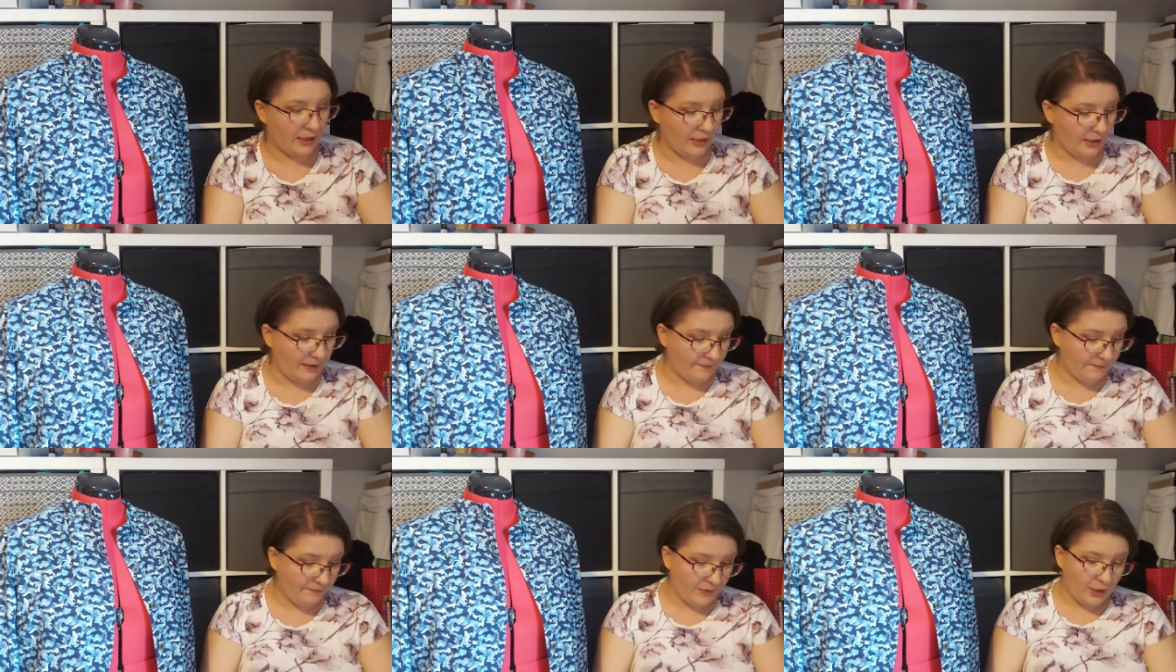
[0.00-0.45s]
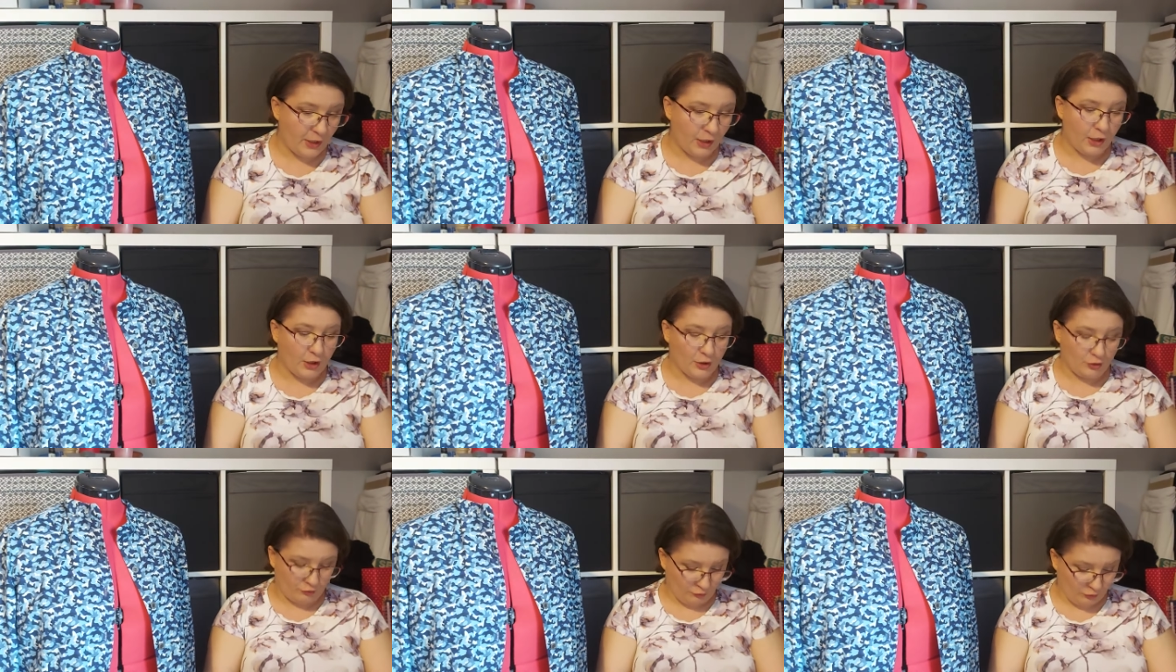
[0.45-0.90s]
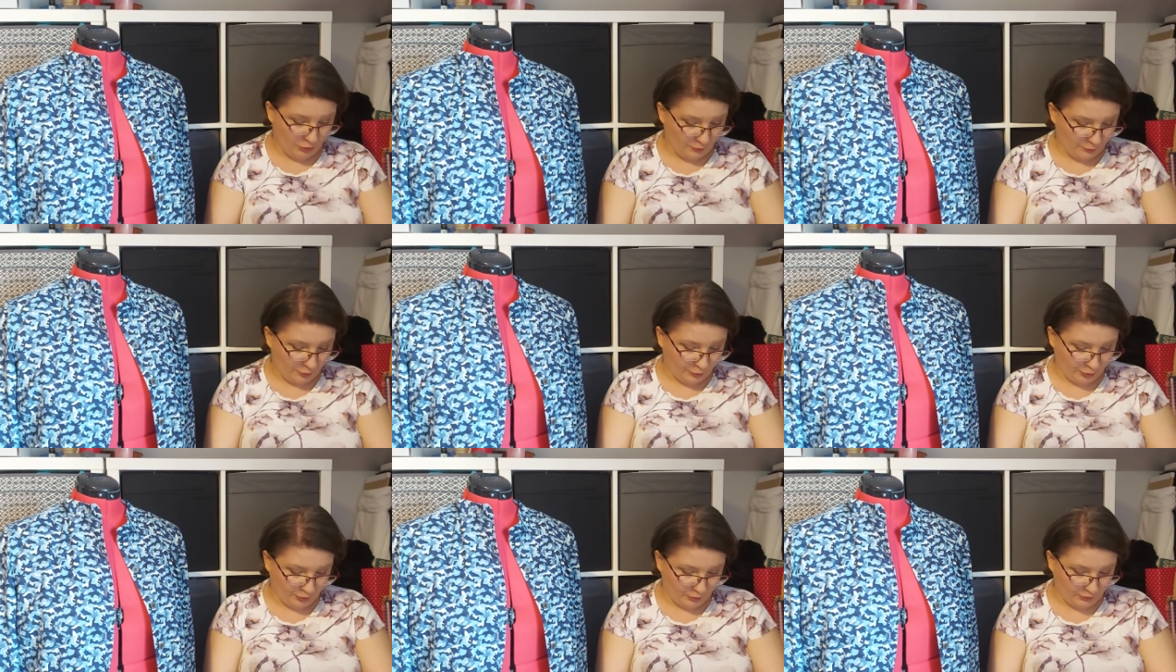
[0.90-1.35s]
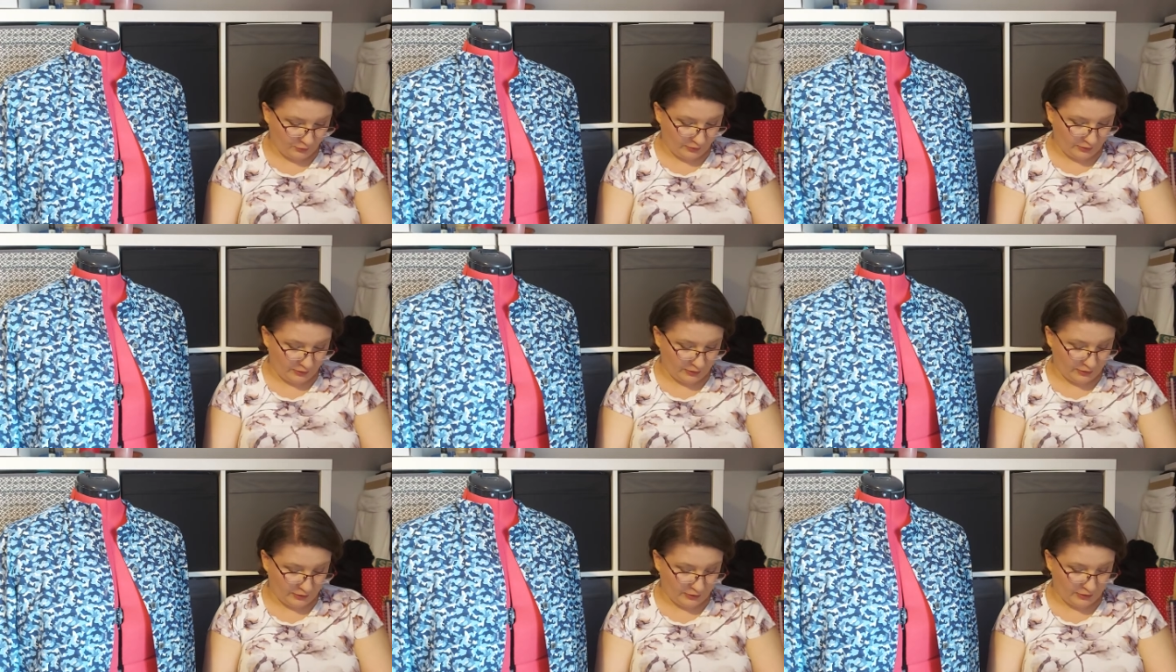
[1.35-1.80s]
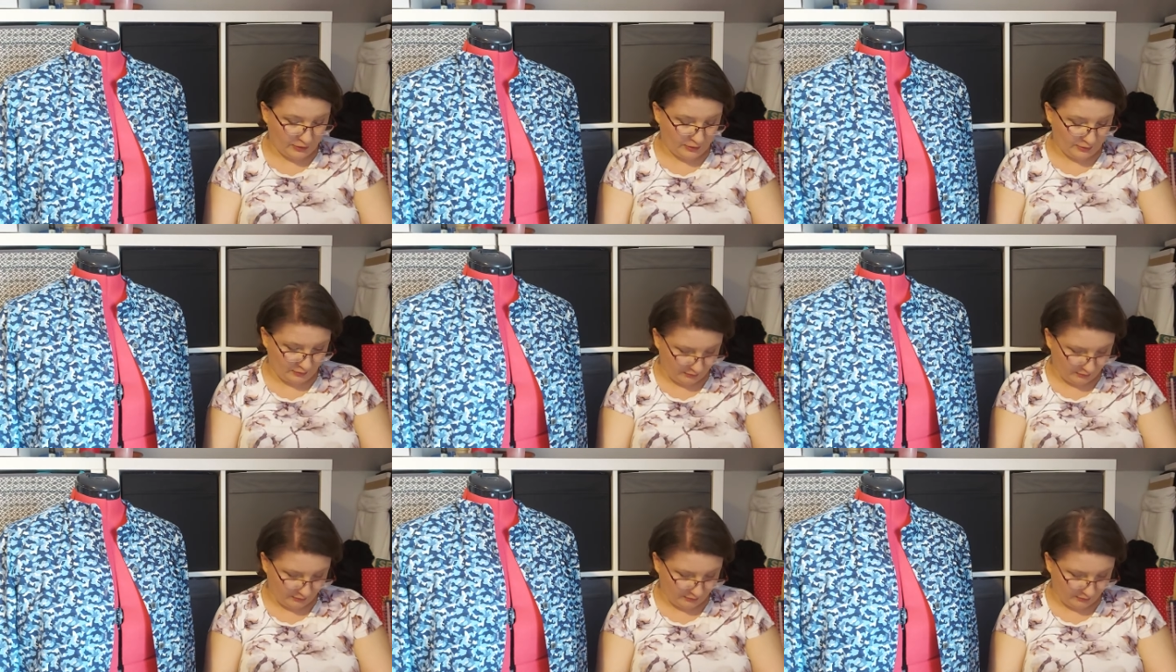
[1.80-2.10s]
a um, drop shoulder